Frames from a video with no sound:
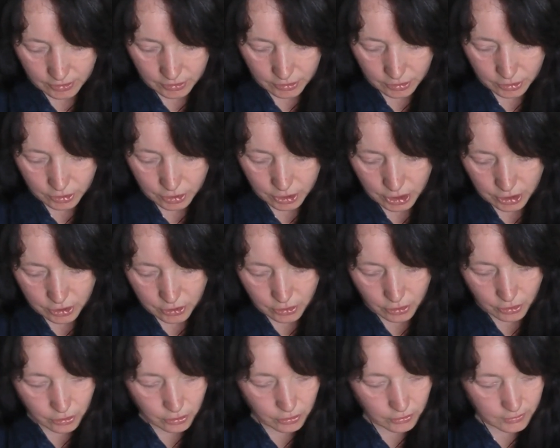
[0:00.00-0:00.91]
She's
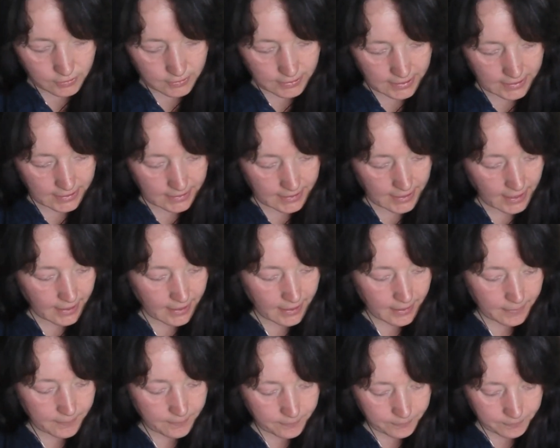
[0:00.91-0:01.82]
done all
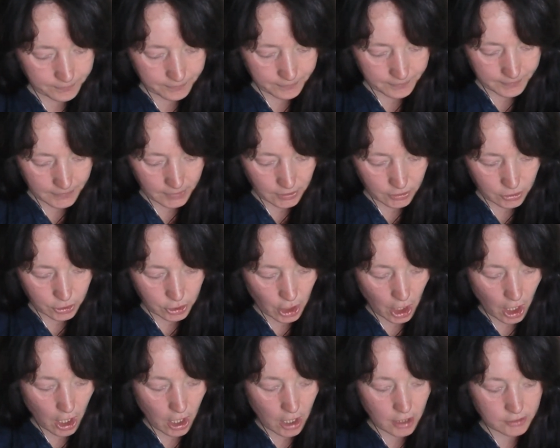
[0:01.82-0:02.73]
the
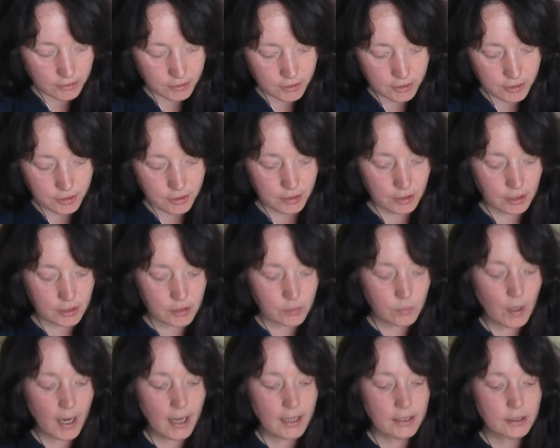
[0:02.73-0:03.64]
charts as
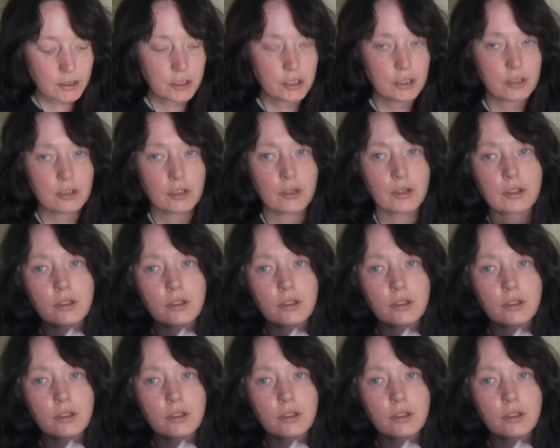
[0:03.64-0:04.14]
well. She's done the